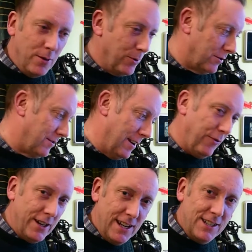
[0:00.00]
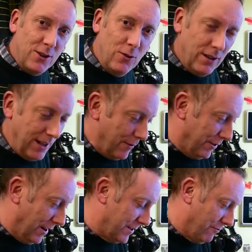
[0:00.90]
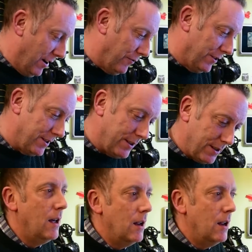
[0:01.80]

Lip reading: but if I need to, have it as a reference.